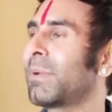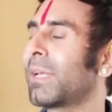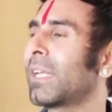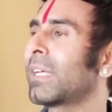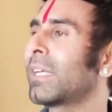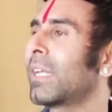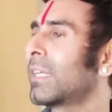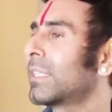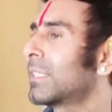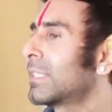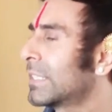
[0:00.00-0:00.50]

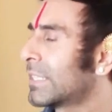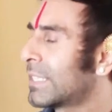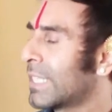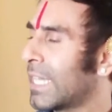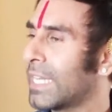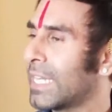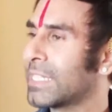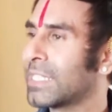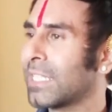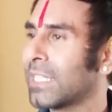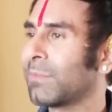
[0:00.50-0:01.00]
Benegal and his
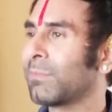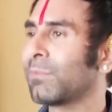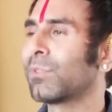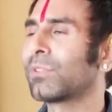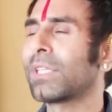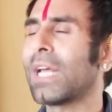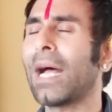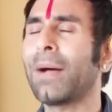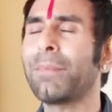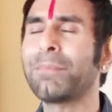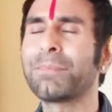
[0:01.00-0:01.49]
entire team,
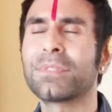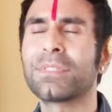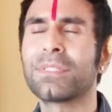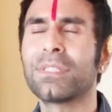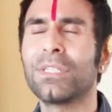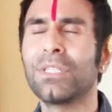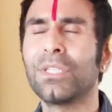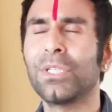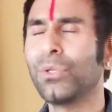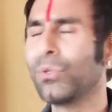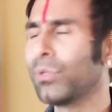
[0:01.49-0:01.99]
was
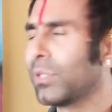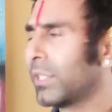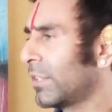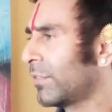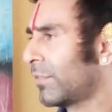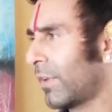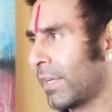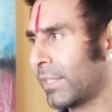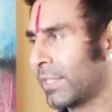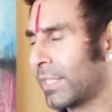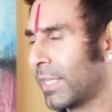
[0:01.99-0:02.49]
absolutely
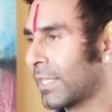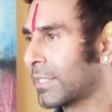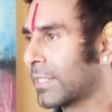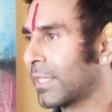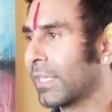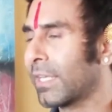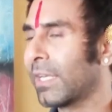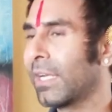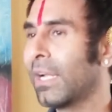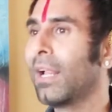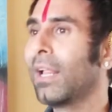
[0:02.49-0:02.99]

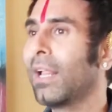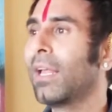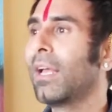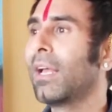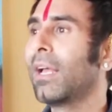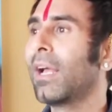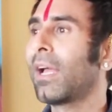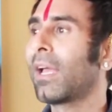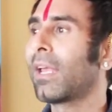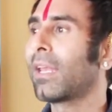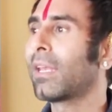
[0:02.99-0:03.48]
fantastic.
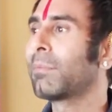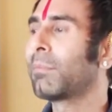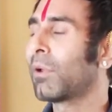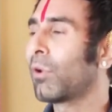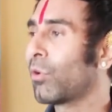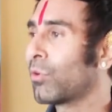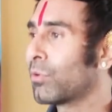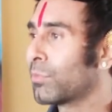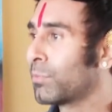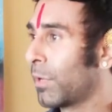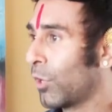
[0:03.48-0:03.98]
And
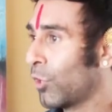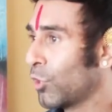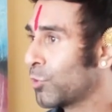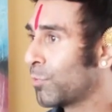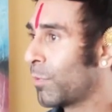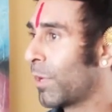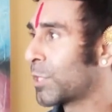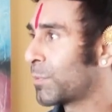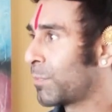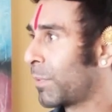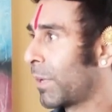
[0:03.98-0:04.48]
Manoj
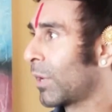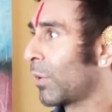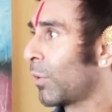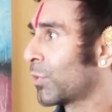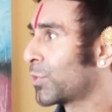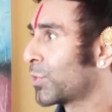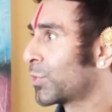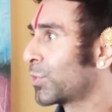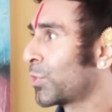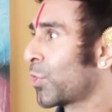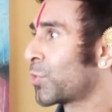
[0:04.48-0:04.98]
Bajpayee
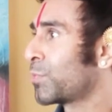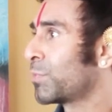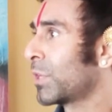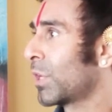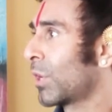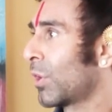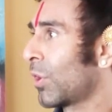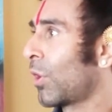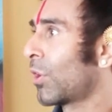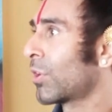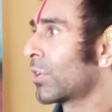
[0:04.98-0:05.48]
also taught me
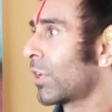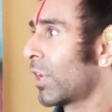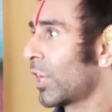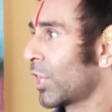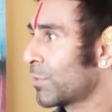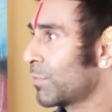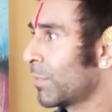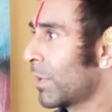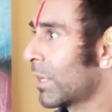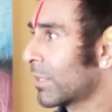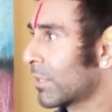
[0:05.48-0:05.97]
a lot.
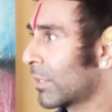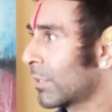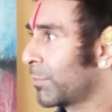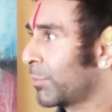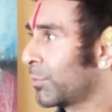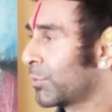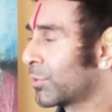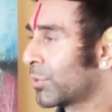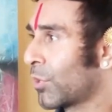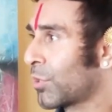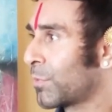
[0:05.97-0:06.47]
Karishma and
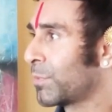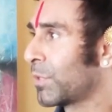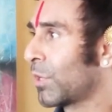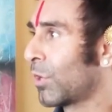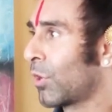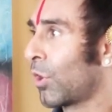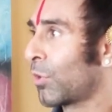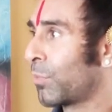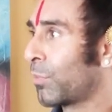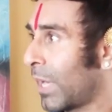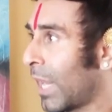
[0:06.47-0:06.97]
Karupu taught me a
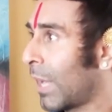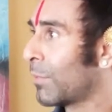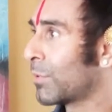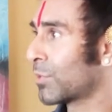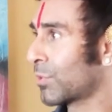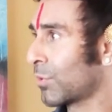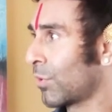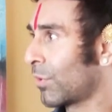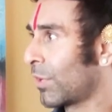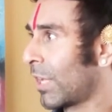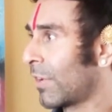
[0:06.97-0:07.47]
lot when I
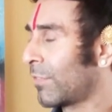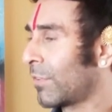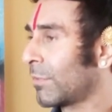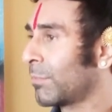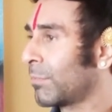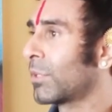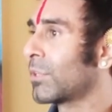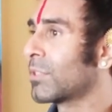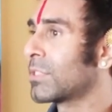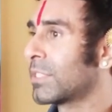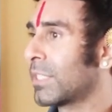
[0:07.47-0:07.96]
was
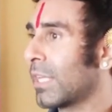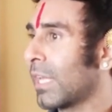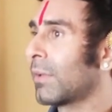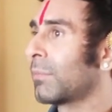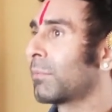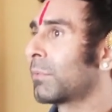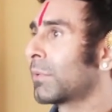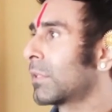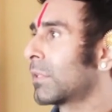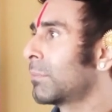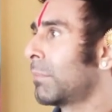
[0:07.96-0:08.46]
choreographing, because they
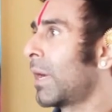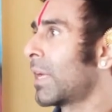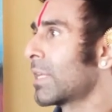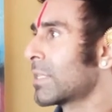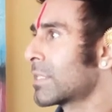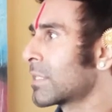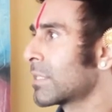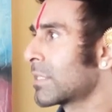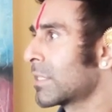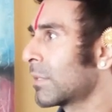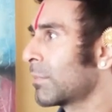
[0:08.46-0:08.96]
were the
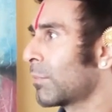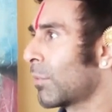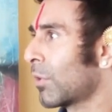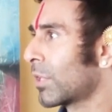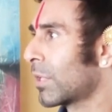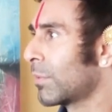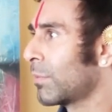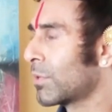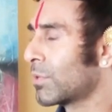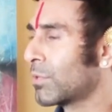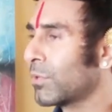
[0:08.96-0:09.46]
masters in
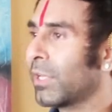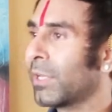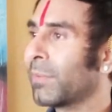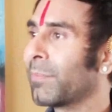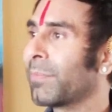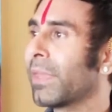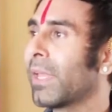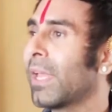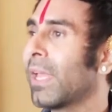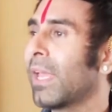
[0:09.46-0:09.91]
what they were doing.